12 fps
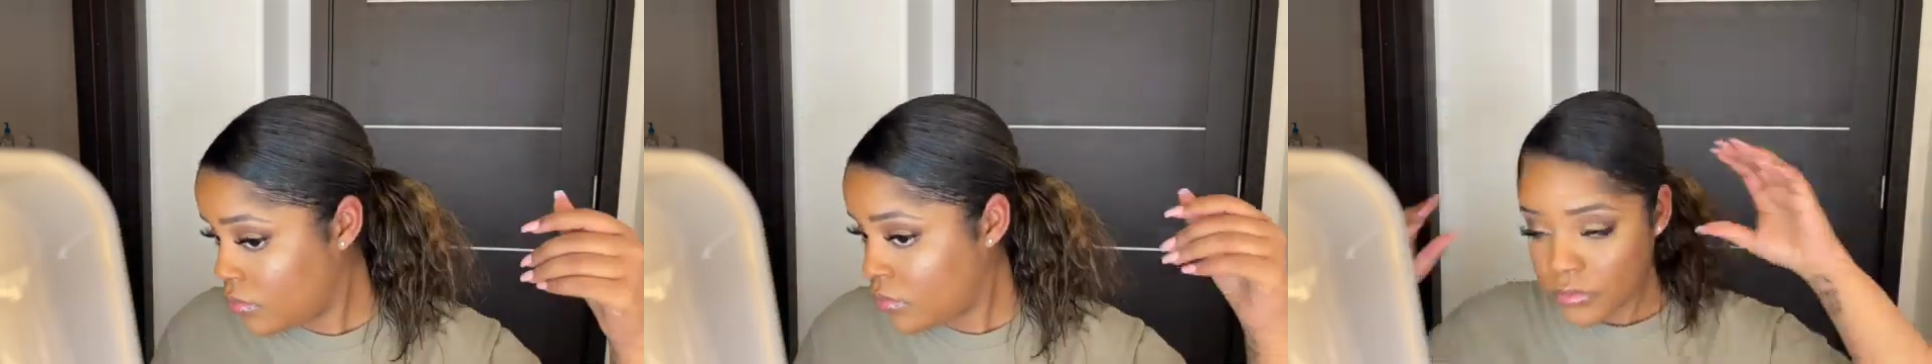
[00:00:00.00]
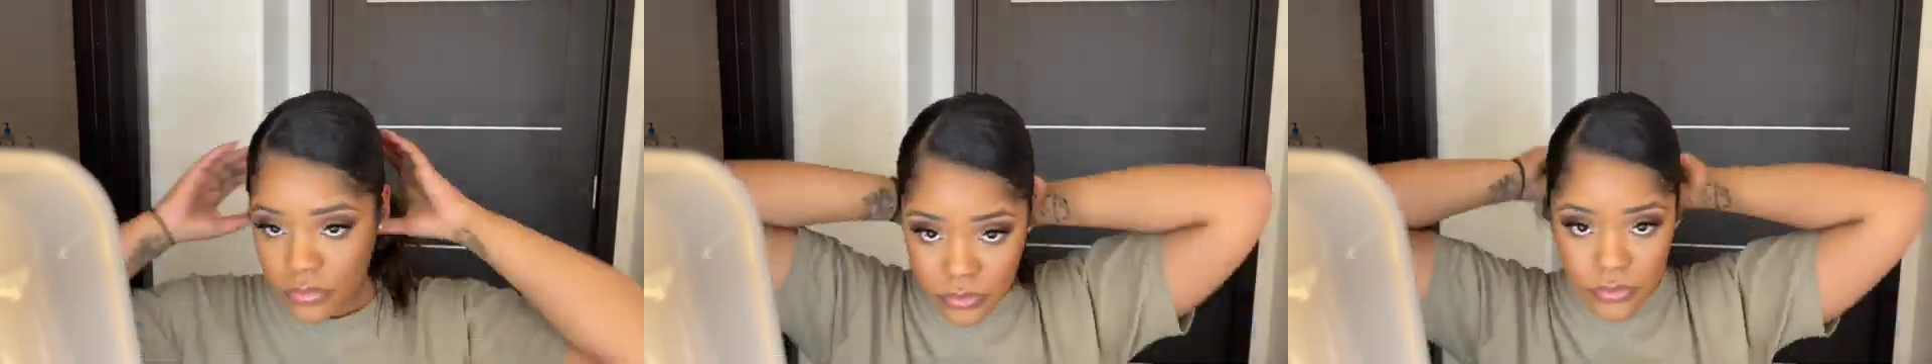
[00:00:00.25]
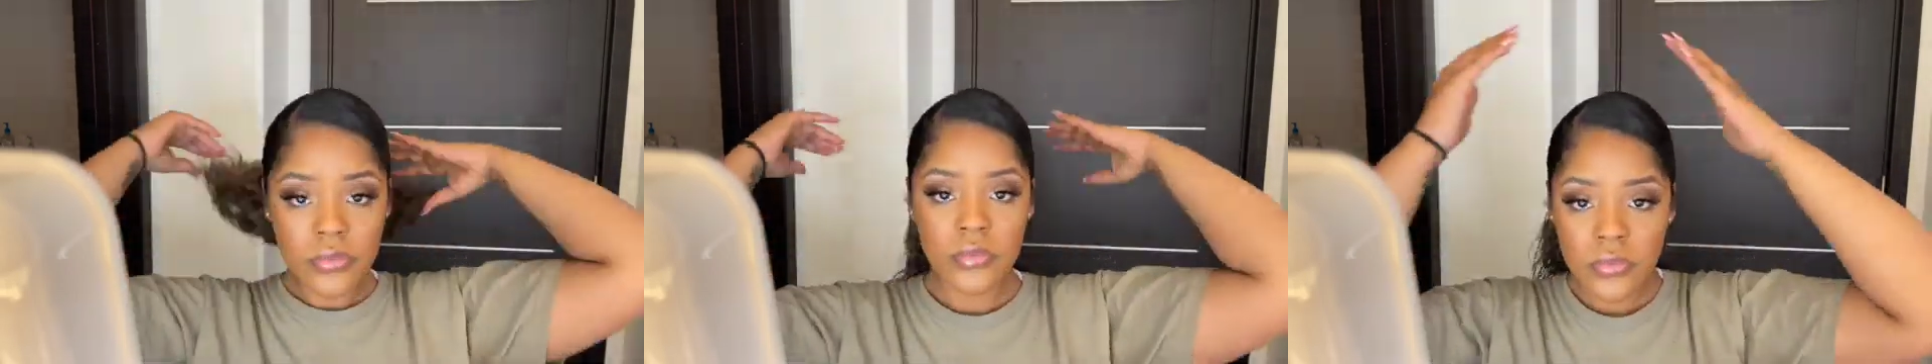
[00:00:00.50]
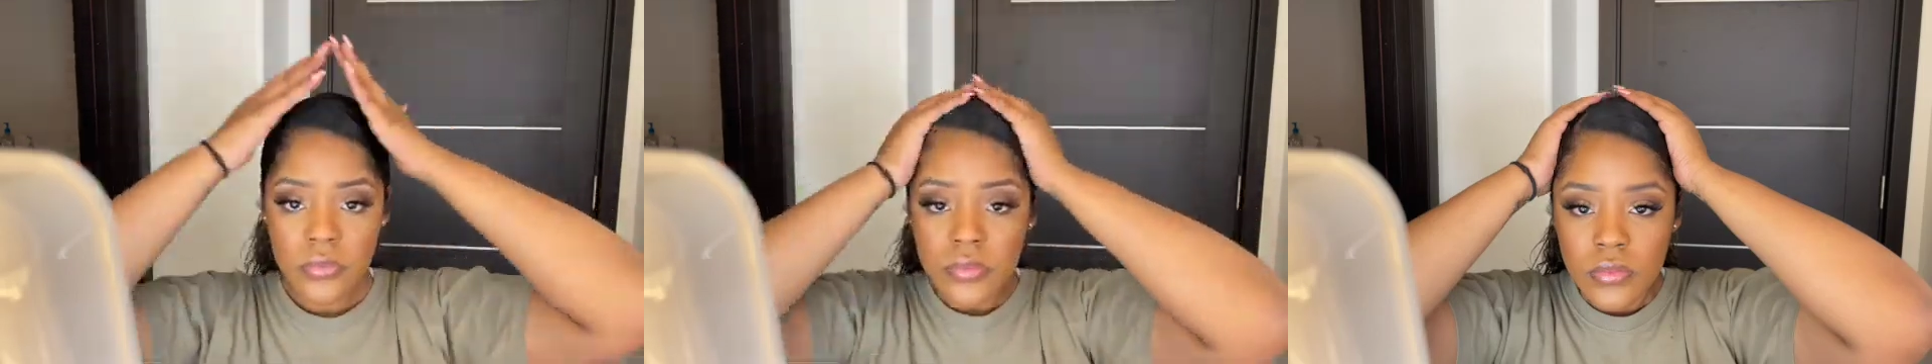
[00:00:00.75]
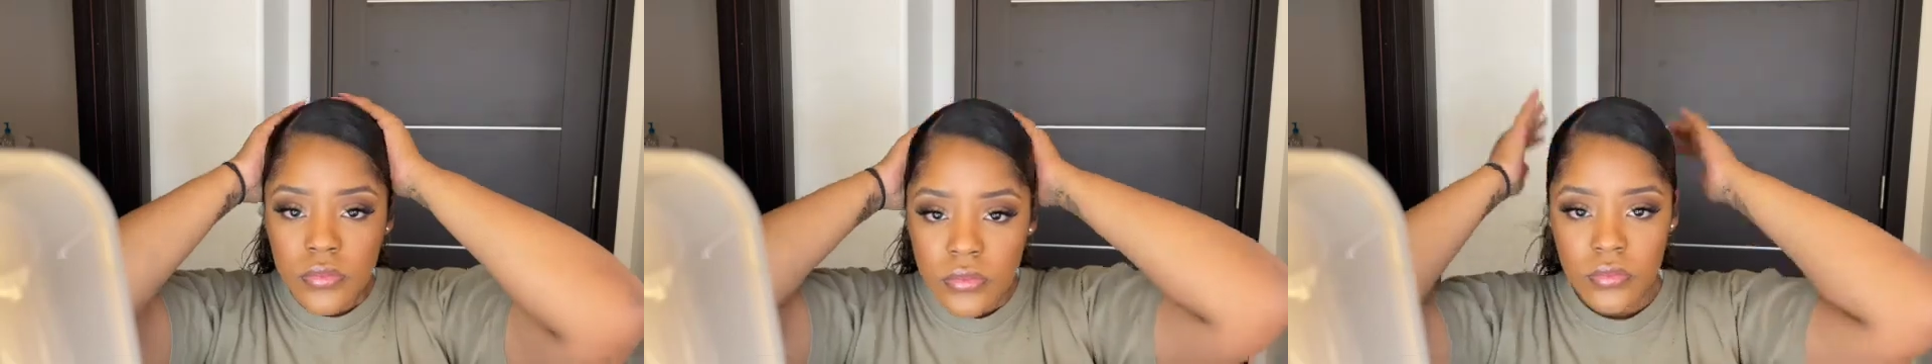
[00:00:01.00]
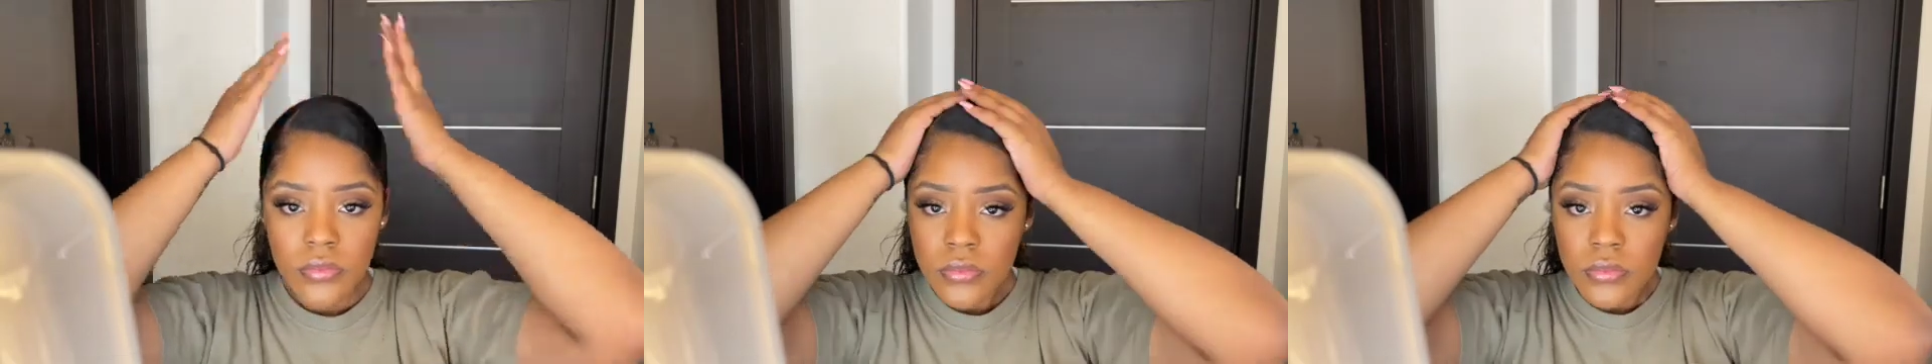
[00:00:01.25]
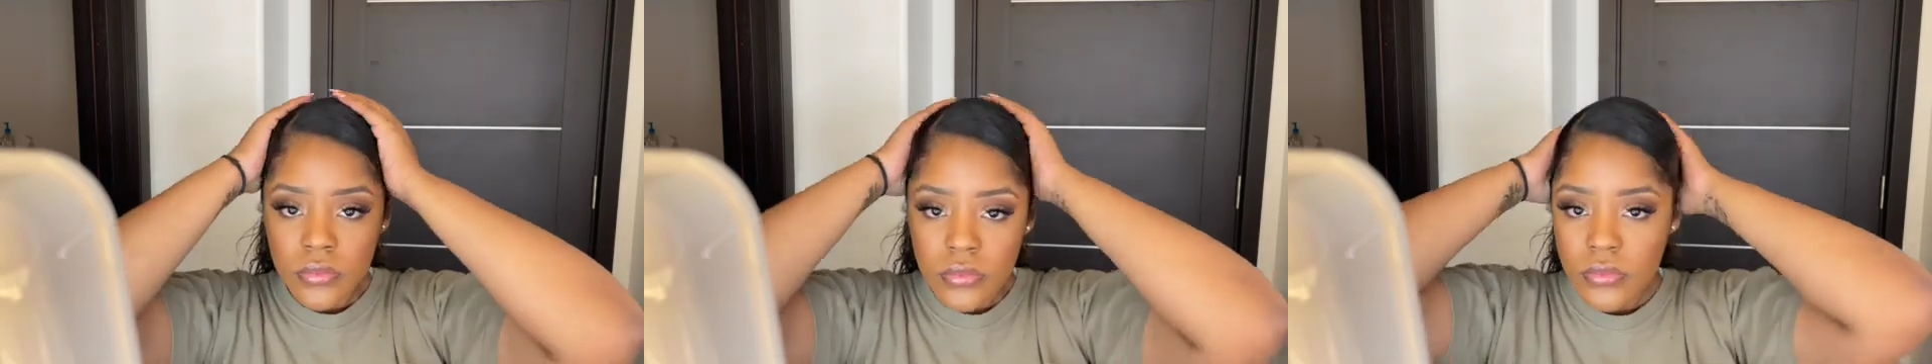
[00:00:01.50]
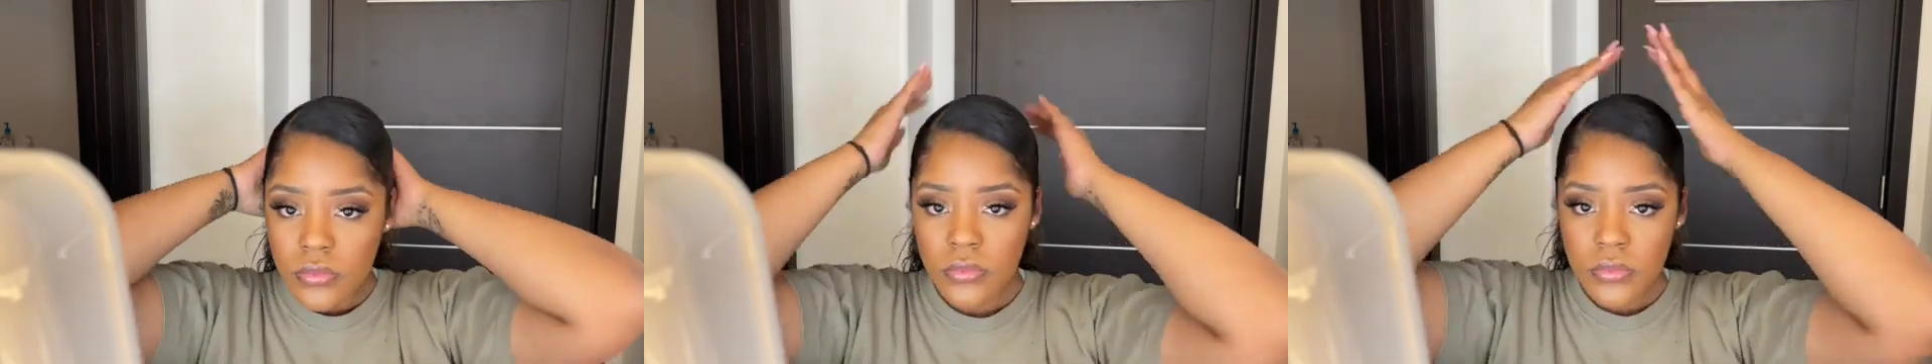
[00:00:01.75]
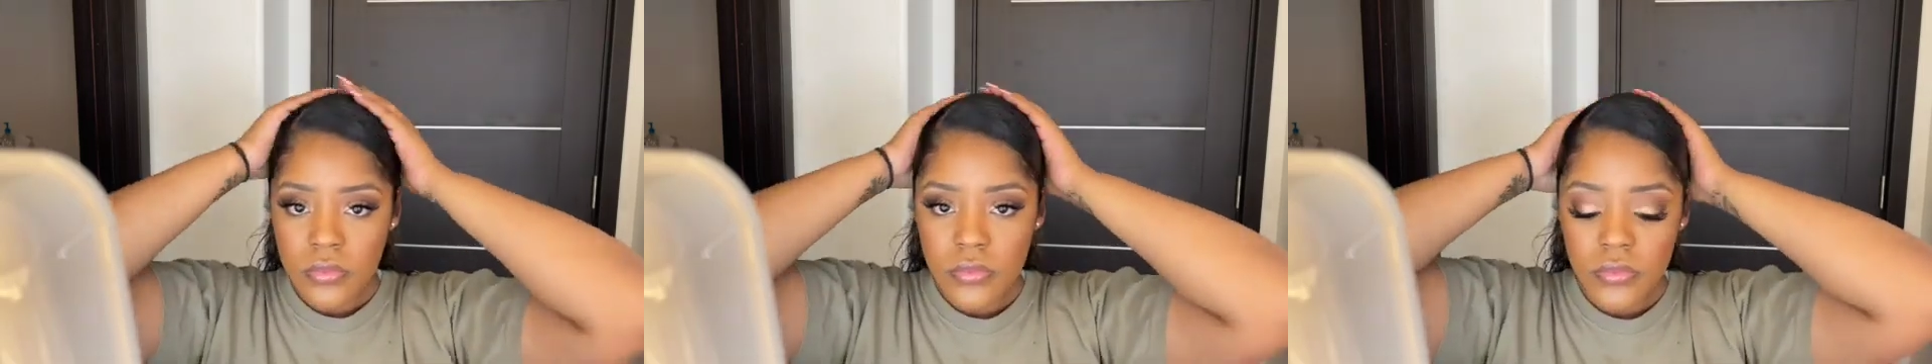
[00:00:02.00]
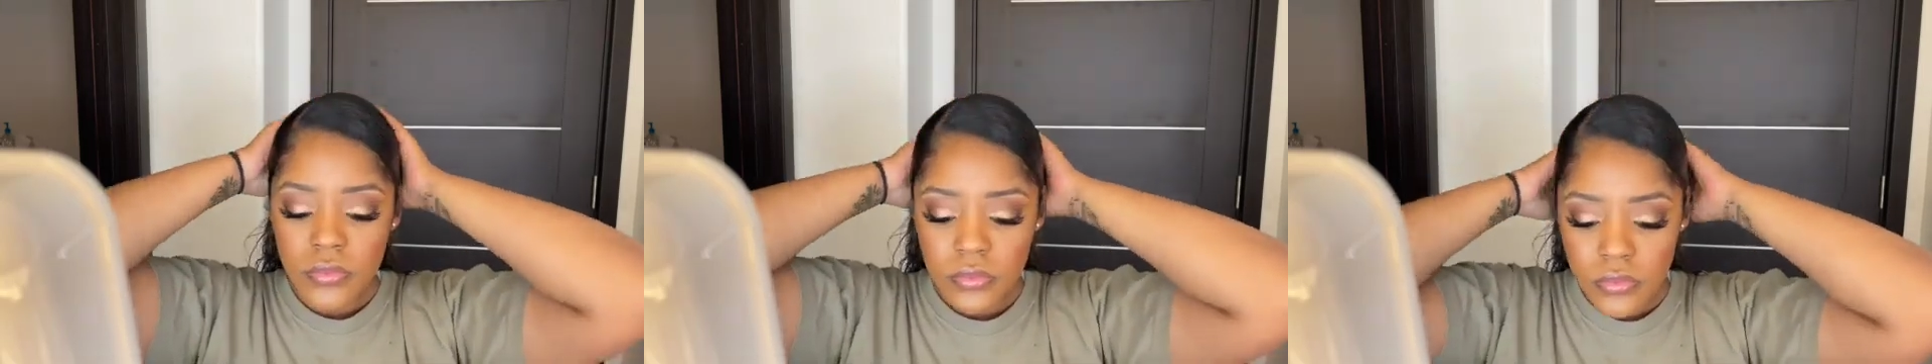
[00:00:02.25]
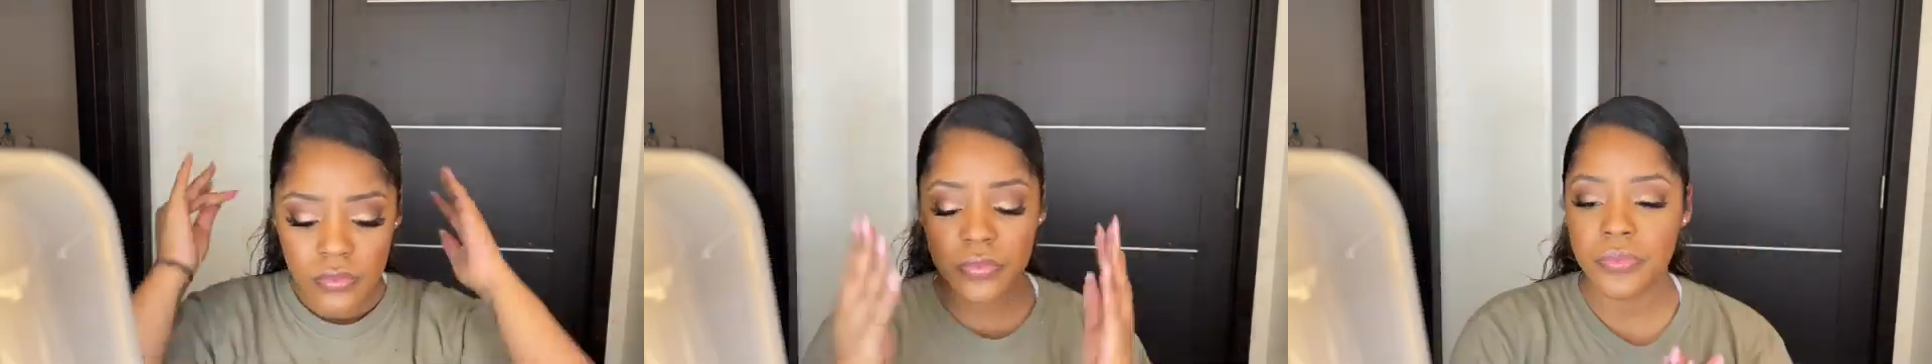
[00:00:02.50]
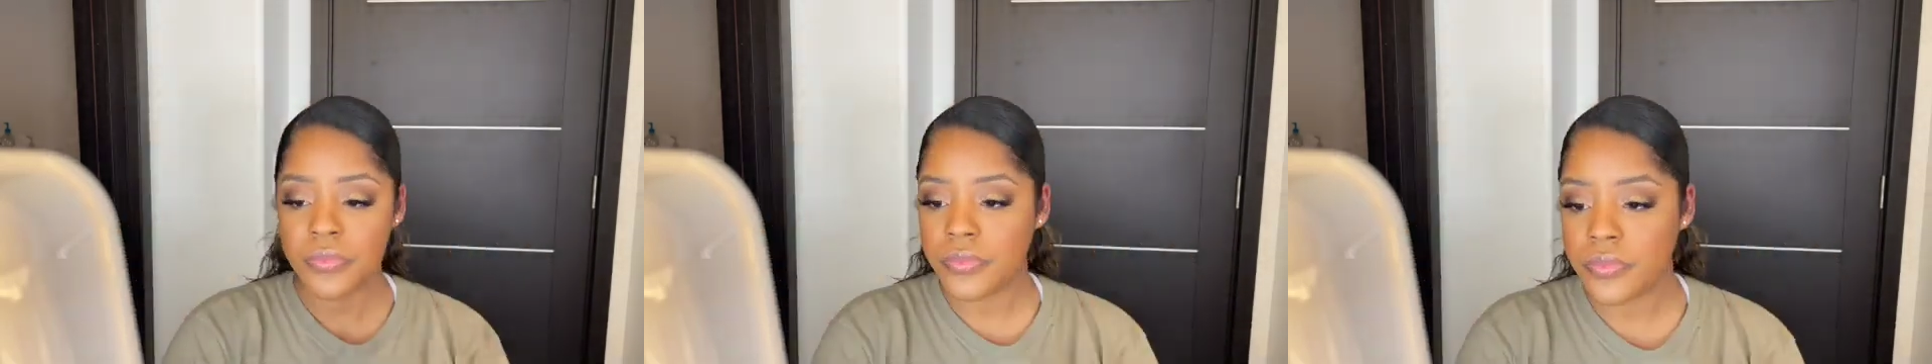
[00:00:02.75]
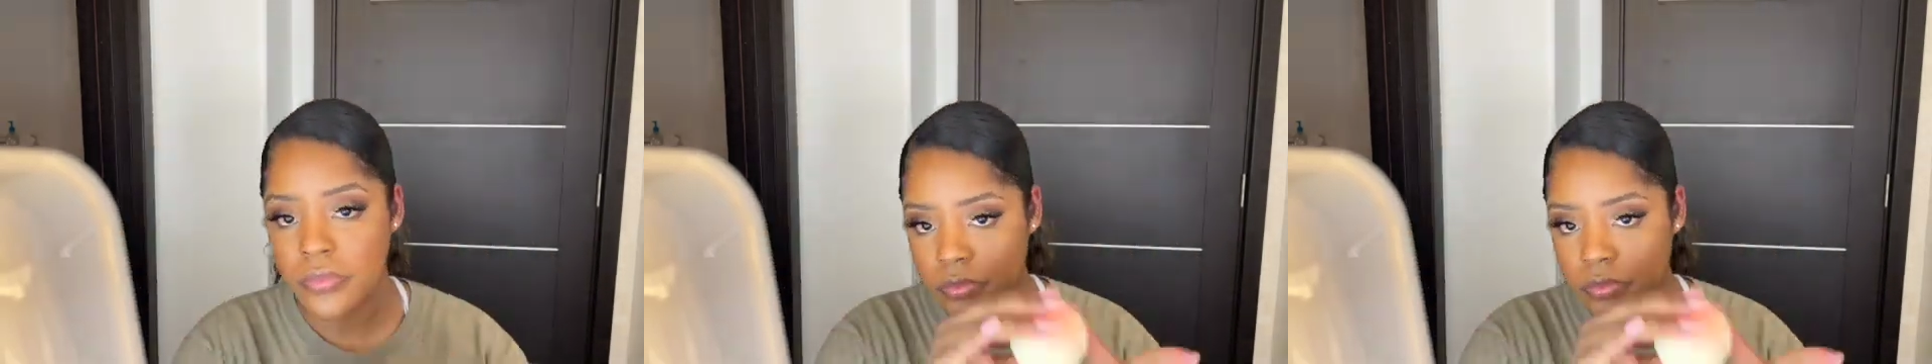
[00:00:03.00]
Yeah, you can kind of see it right there, but it's fine.